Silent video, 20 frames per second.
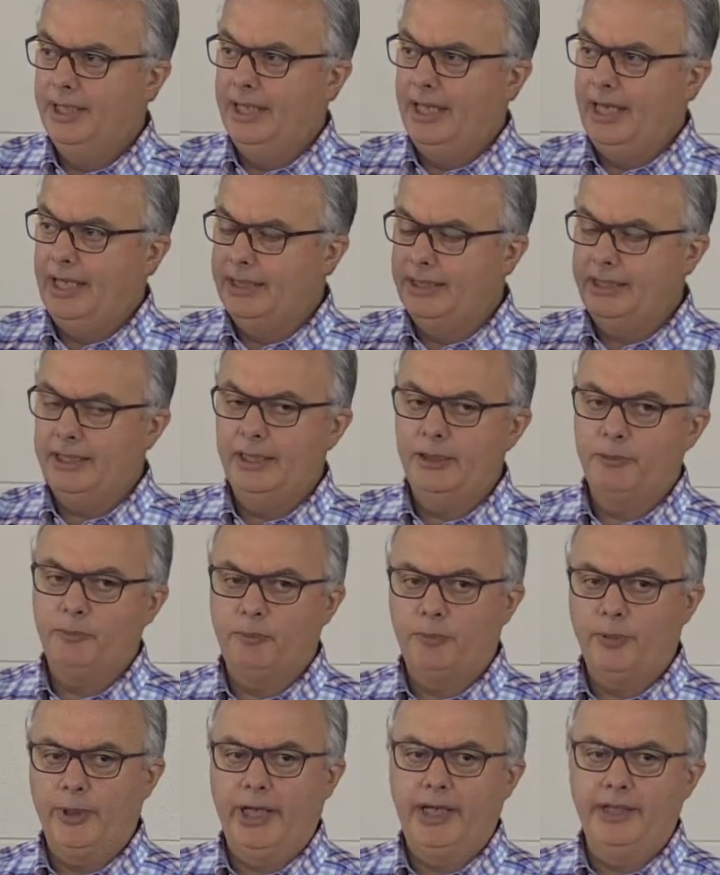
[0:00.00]
and then
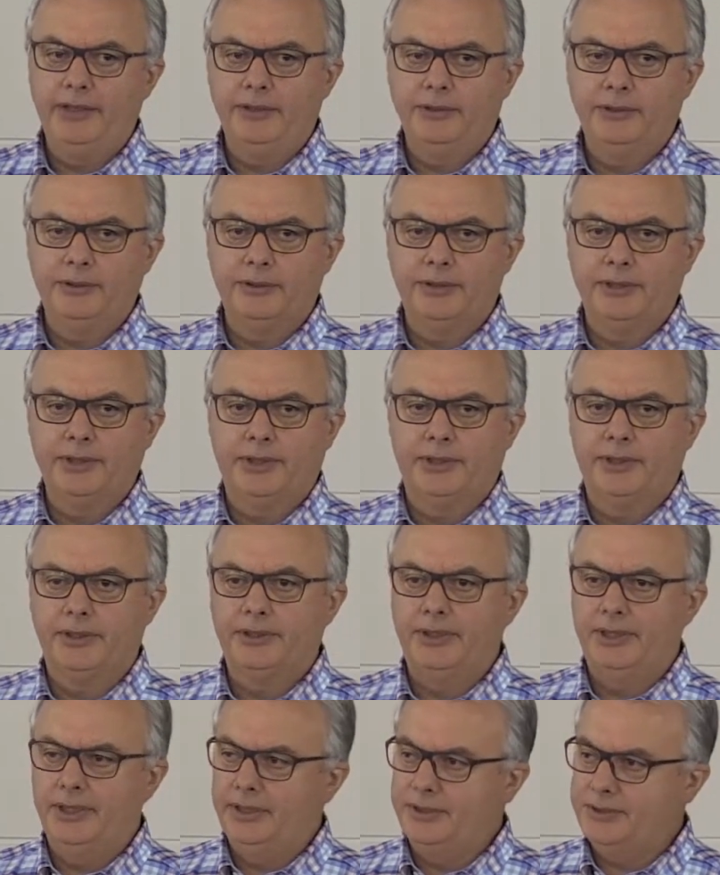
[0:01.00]
pray to your
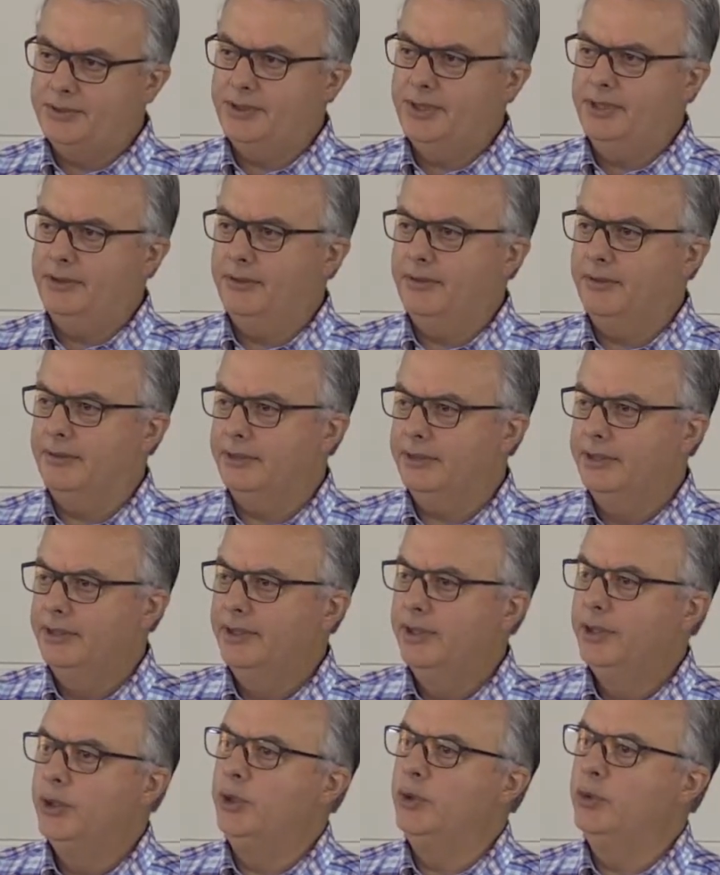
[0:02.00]
God in secret,
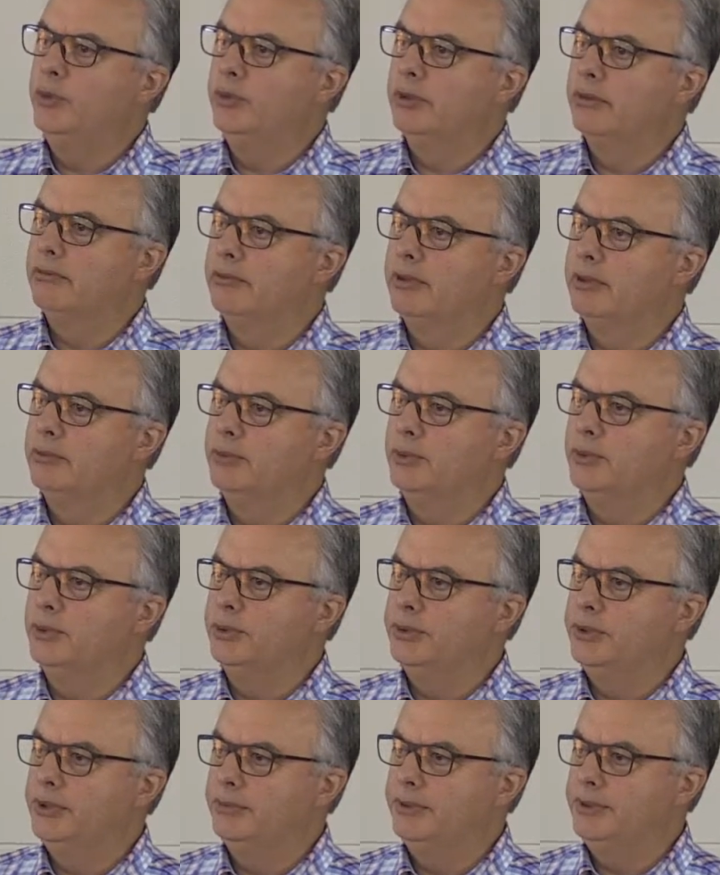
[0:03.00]
who will
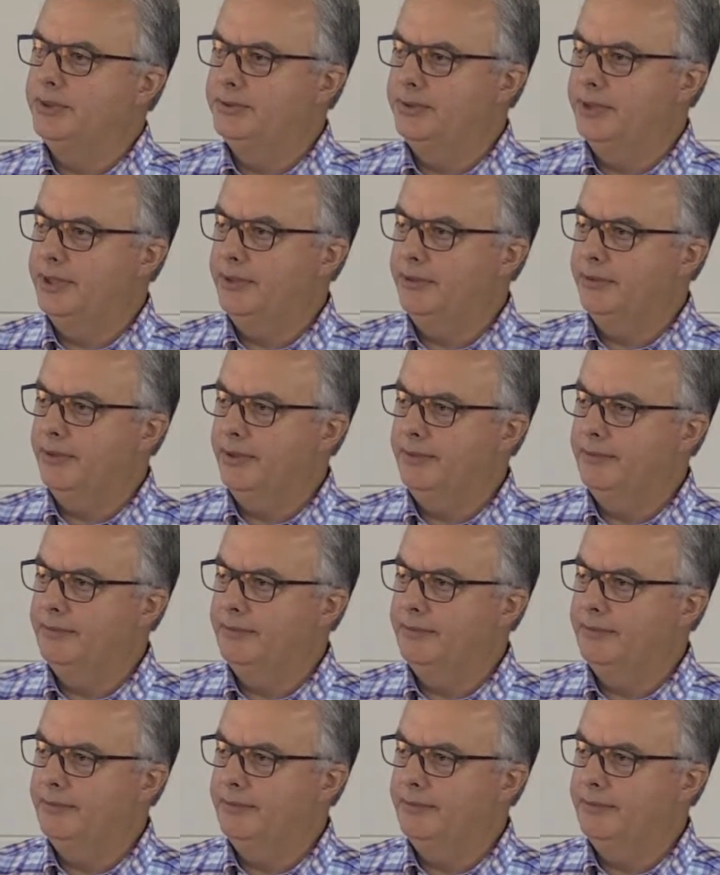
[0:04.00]
reward you in secret.